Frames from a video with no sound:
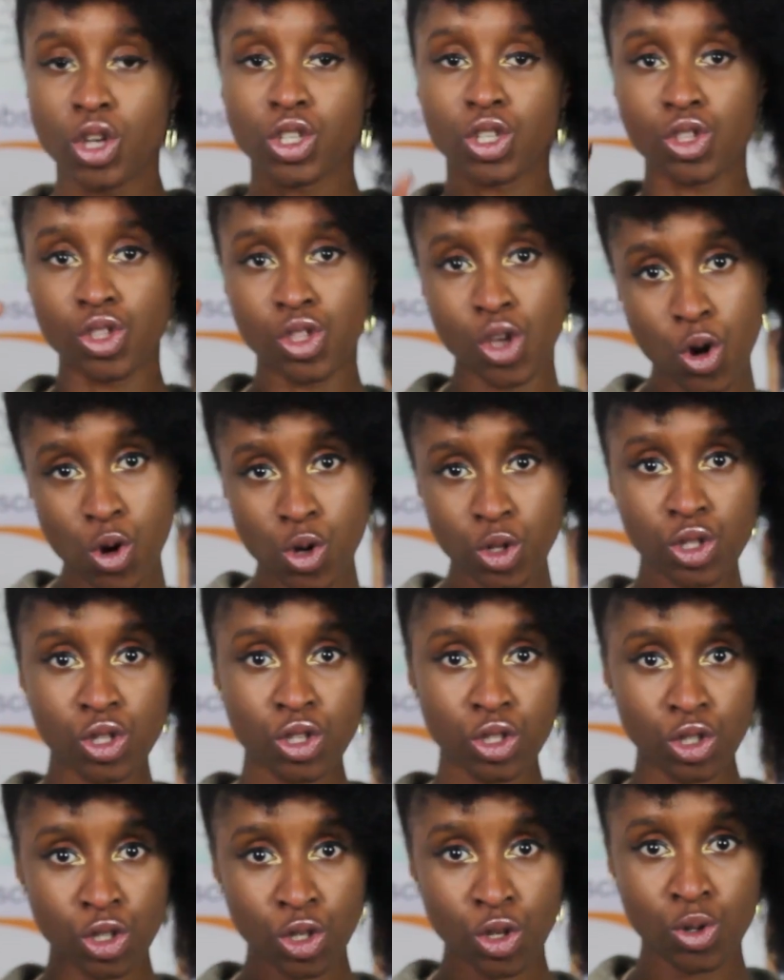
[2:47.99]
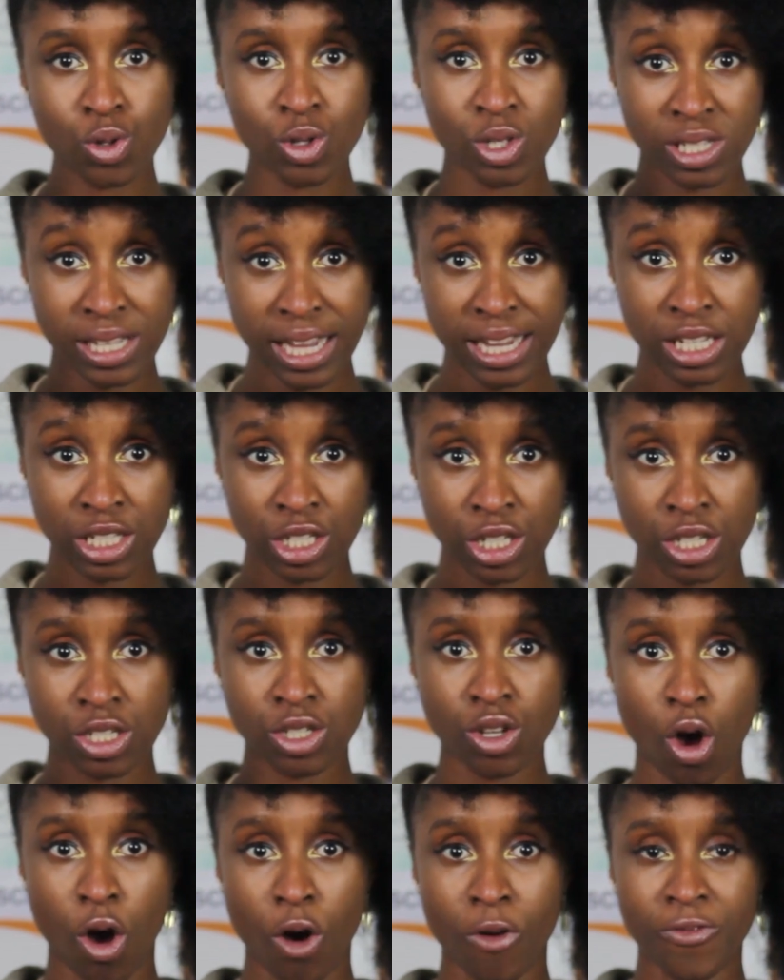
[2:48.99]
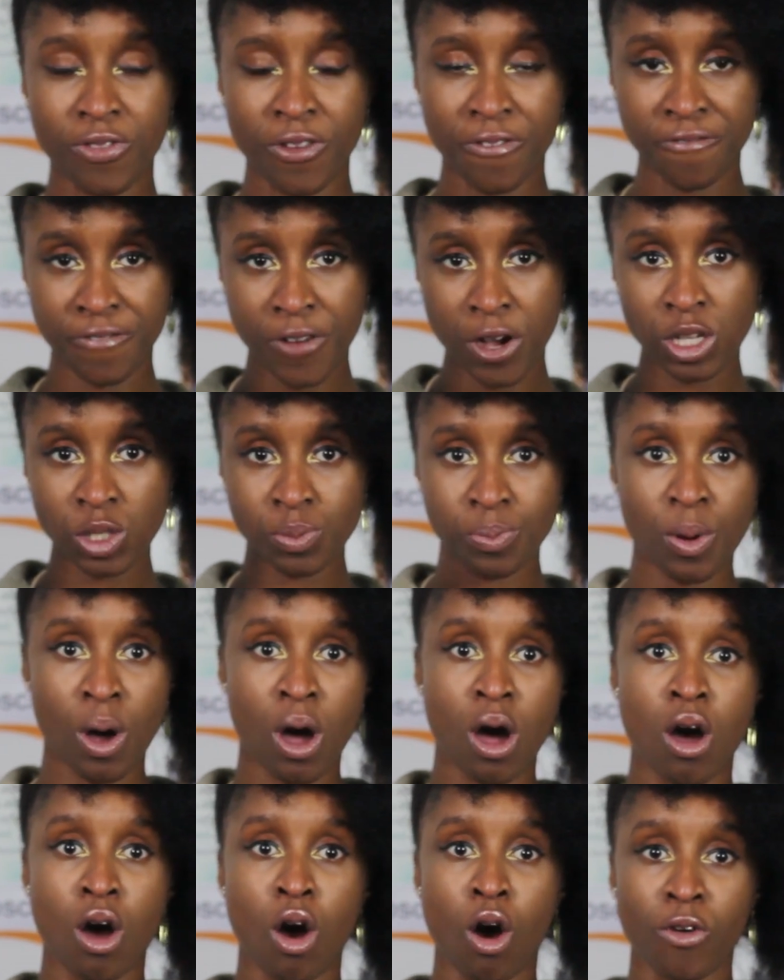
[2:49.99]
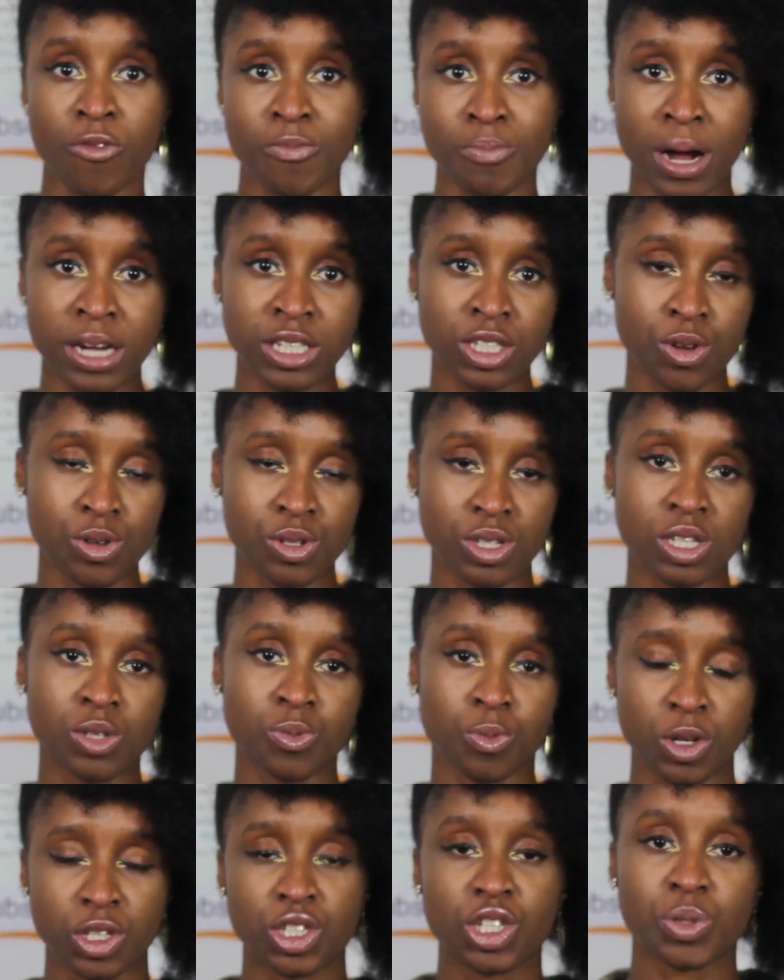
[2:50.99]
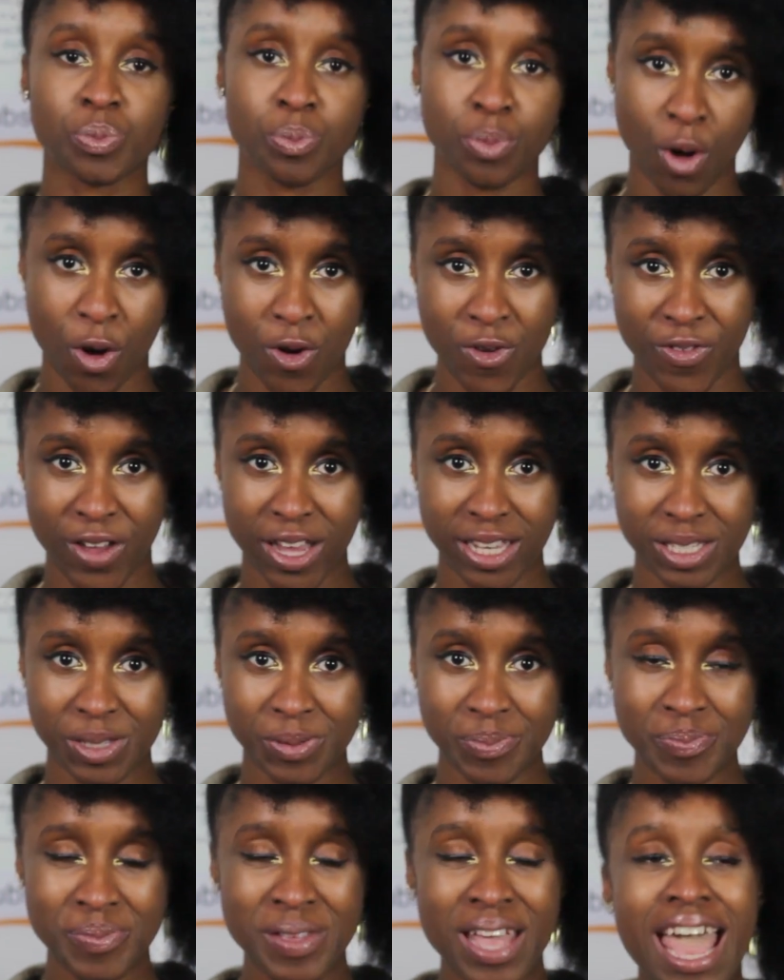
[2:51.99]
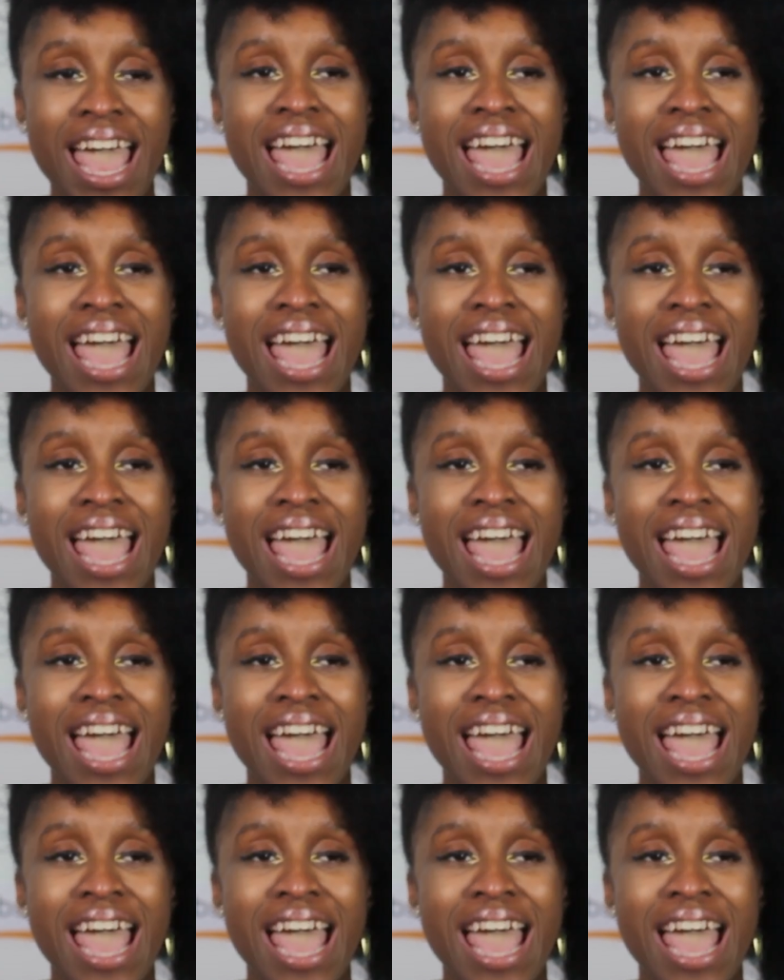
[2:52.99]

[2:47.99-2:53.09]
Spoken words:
So those are the 2 stages of the first part of mitosis, which is prophase.